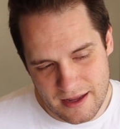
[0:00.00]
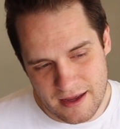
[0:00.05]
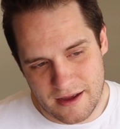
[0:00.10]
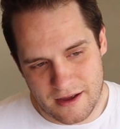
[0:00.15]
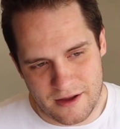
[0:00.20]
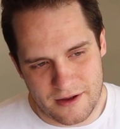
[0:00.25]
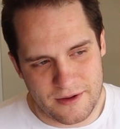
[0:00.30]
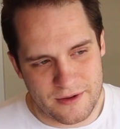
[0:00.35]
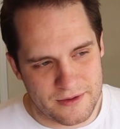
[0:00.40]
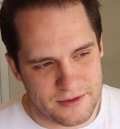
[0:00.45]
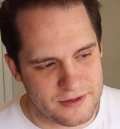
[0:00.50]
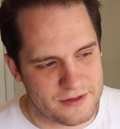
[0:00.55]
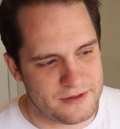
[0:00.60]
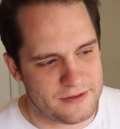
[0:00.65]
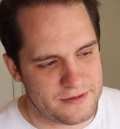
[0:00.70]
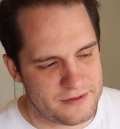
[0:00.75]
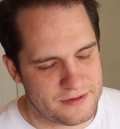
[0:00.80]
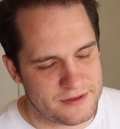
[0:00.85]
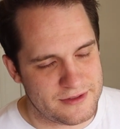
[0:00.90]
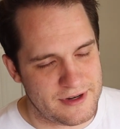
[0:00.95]
Now,
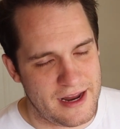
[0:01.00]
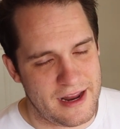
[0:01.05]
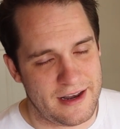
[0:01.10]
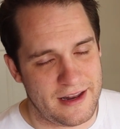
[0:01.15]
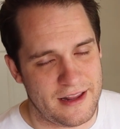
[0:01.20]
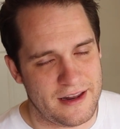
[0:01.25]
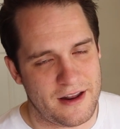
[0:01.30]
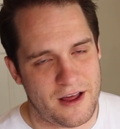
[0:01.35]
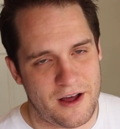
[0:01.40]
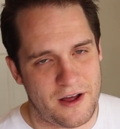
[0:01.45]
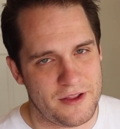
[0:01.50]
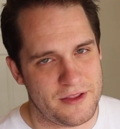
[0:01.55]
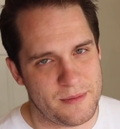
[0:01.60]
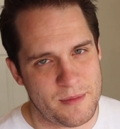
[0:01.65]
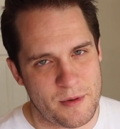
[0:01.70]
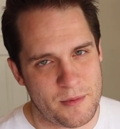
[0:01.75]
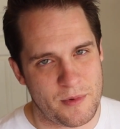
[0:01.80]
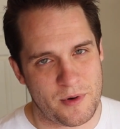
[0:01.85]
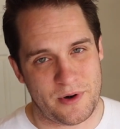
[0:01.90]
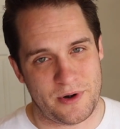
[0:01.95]
granted, all the
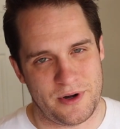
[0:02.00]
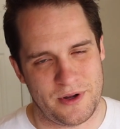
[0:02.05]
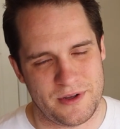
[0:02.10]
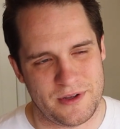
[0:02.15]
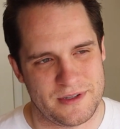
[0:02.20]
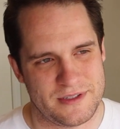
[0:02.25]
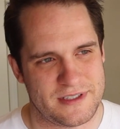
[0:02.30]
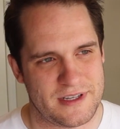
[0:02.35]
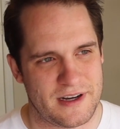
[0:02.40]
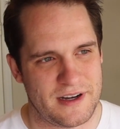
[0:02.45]
memorials